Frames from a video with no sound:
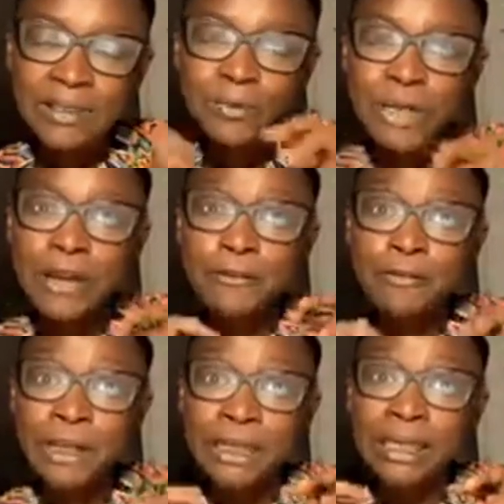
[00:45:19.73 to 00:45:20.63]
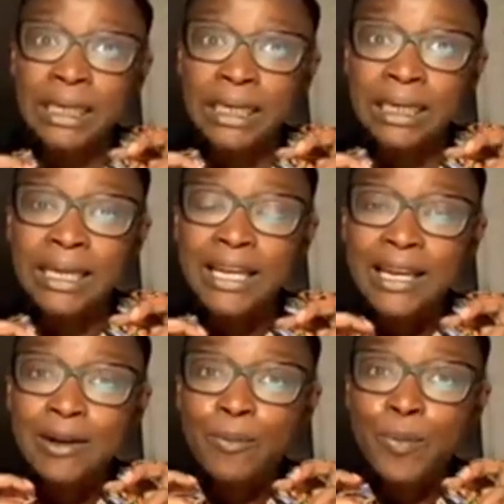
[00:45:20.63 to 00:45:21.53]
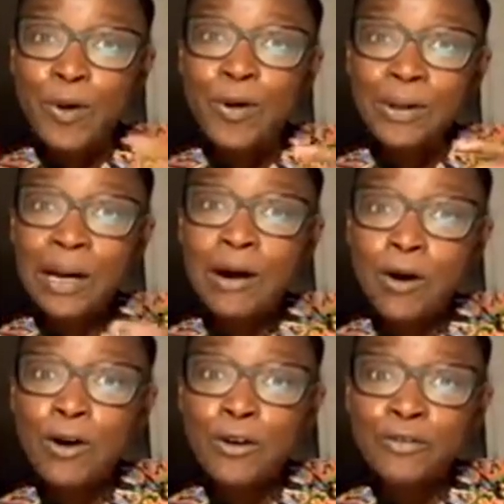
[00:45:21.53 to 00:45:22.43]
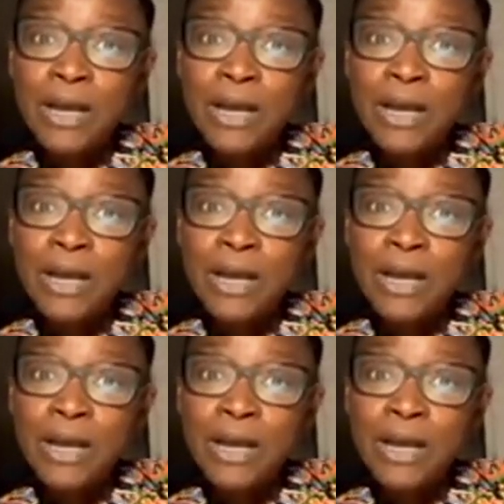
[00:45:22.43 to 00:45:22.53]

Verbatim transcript: and we are thinking more of